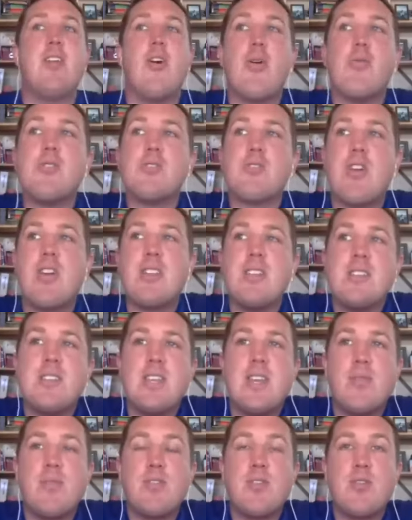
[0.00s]
no, it was great to
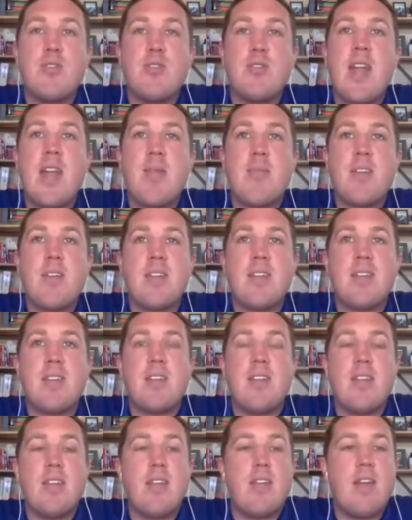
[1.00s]
see him do that. I mean,
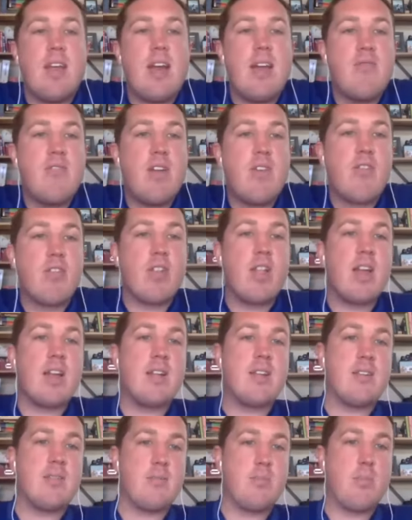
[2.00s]
I've never
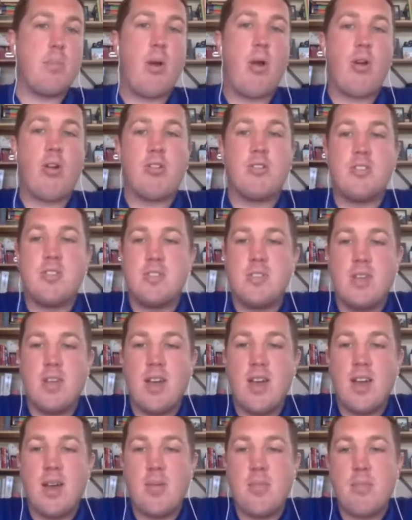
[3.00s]
liked Barnes,
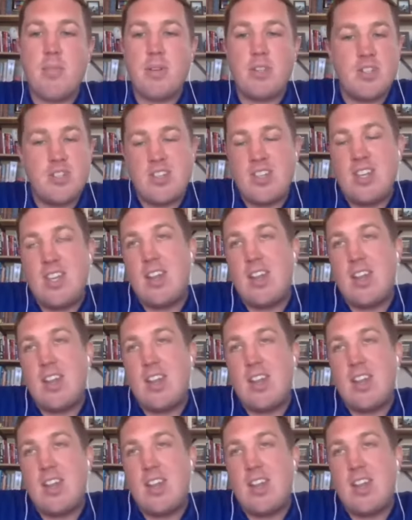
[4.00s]
but,